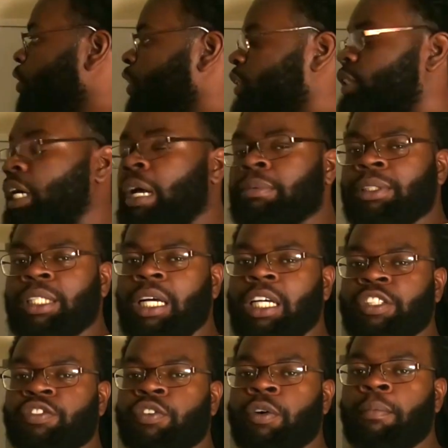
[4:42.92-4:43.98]
on the top
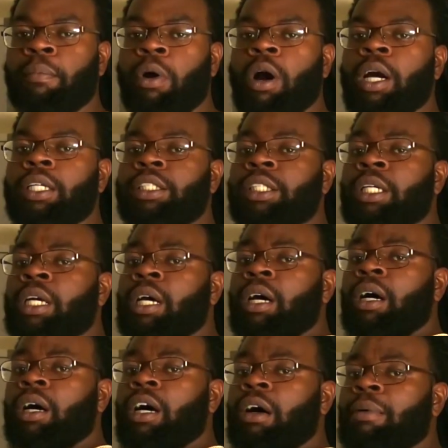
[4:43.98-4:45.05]
stocks for March,
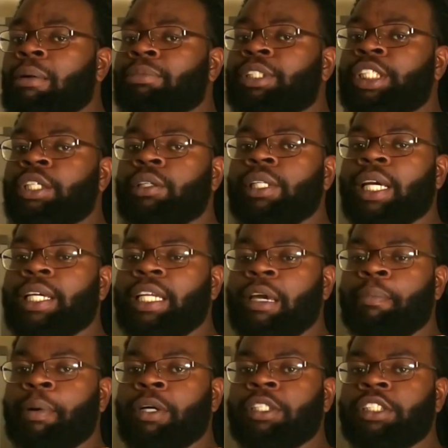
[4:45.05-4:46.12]
um, I'm still looking
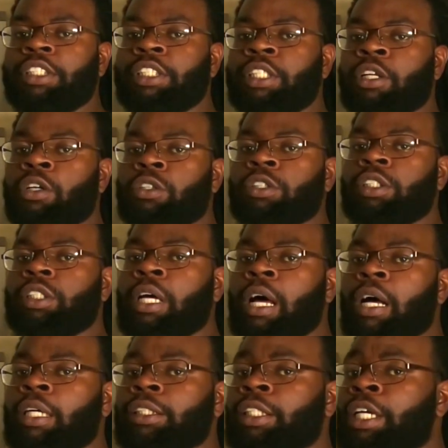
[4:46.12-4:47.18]
at purchasing those
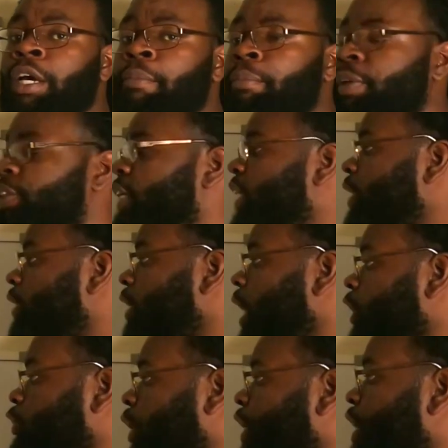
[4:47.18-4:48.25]
stocks, but these
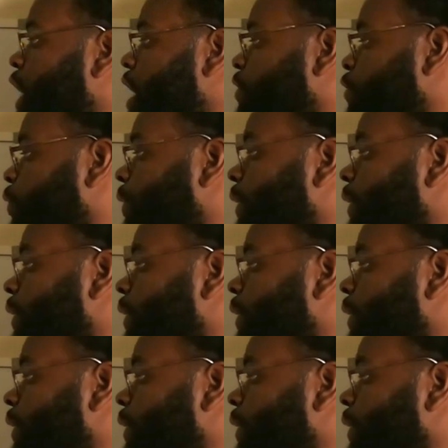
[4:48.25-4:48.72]
stocks right here have